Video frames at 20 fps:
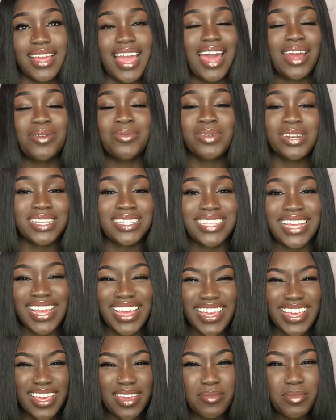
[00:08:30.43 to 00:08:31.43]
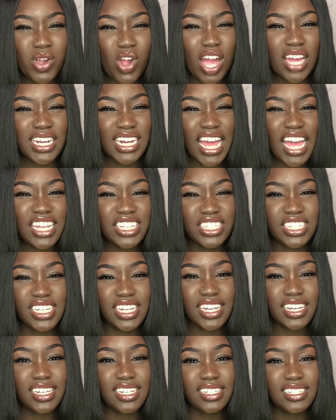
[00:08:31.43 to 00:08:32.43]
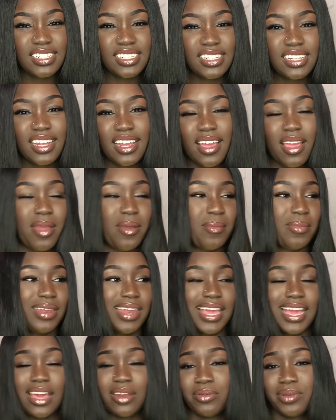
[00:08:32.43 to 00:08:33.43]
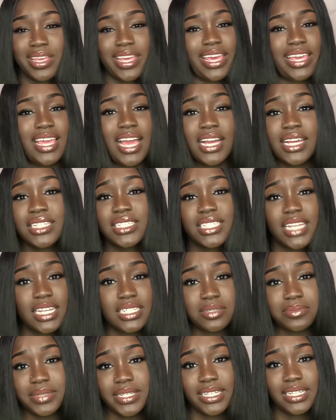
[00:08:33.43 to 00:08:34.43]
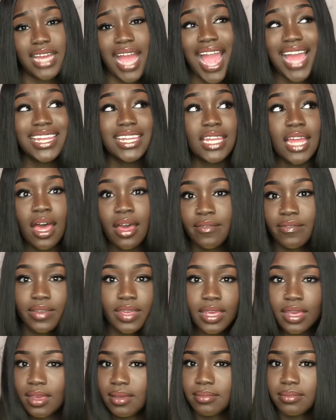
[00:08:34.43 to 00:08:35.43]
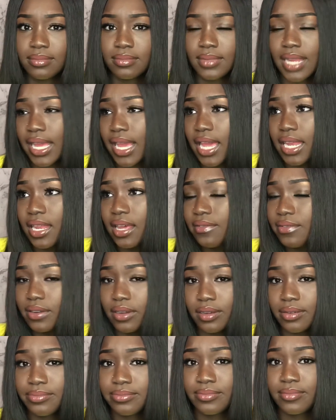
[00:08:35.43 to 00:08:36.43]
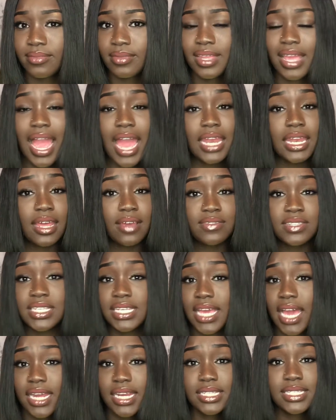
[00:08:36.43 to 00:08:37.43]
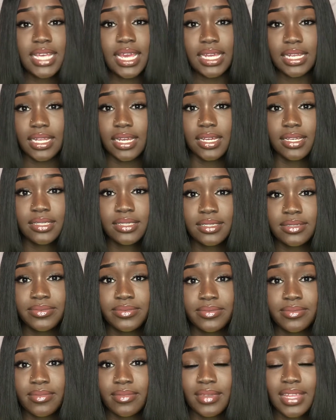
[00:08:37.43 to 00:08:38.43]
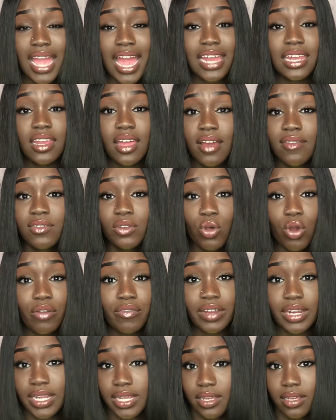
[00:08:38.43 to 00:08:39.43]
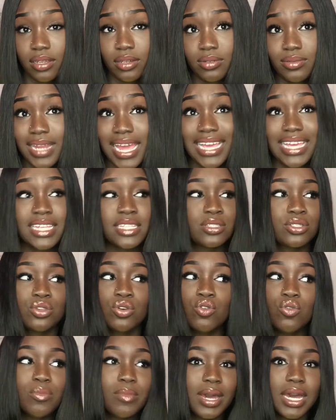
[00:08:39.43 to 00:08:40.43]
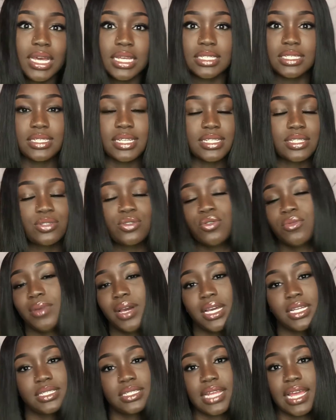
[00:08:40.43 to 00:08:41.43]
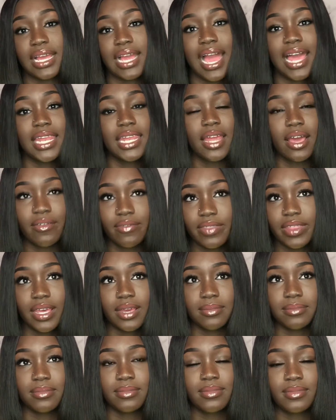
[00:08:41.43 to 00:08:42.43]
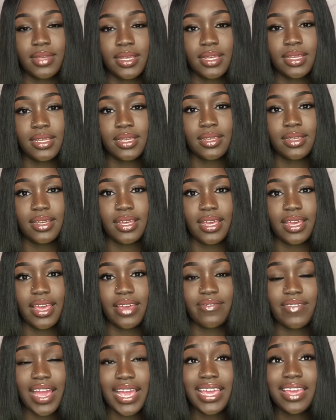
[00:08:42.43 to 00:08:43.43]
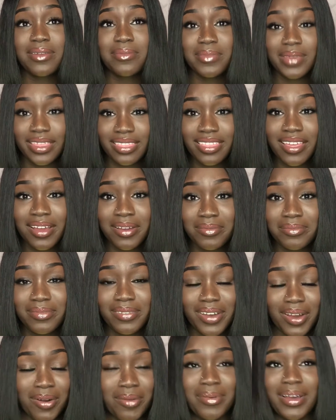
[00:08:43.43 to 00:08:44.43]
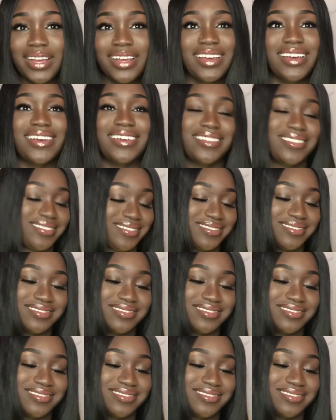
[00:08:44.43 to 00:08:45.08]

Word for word: I don't want to say Kim Kardashian, but like I don't care. Y'all could judge me. I love Kim. Like I love her. I love Teyana Taylor. I love Lauryn Hill. Like it's too much. It's too much. Like I love them. If I can meet them, oh my god.